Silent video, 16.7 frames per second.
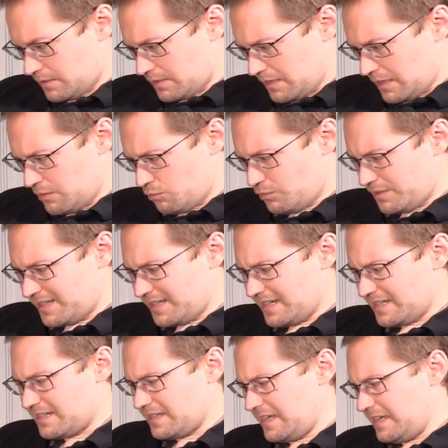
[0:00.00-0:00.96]
And we
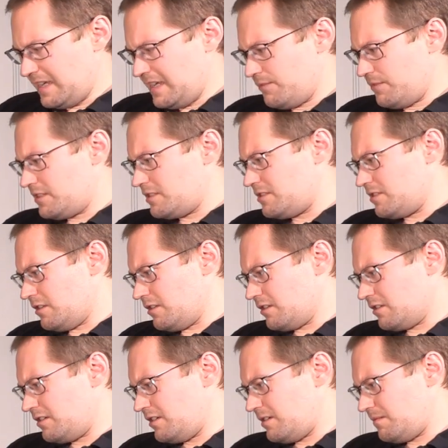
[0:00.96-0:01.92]
get a even
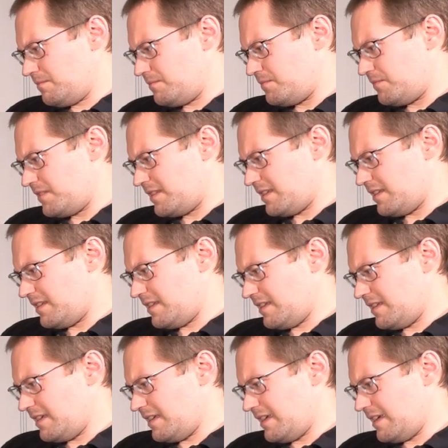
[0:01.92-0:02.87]
darker,
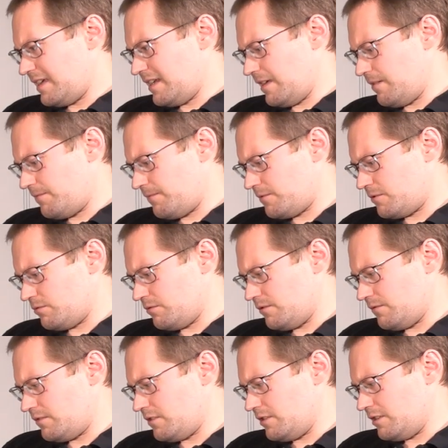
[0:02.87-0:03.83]
and
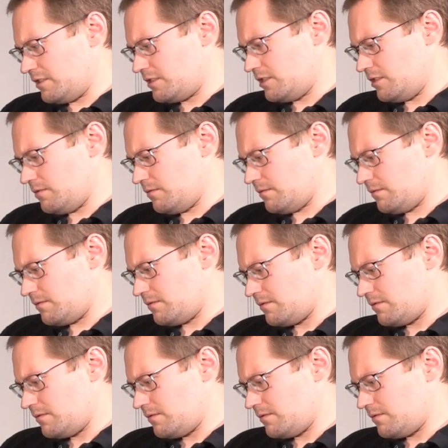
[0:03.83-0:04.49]
F32.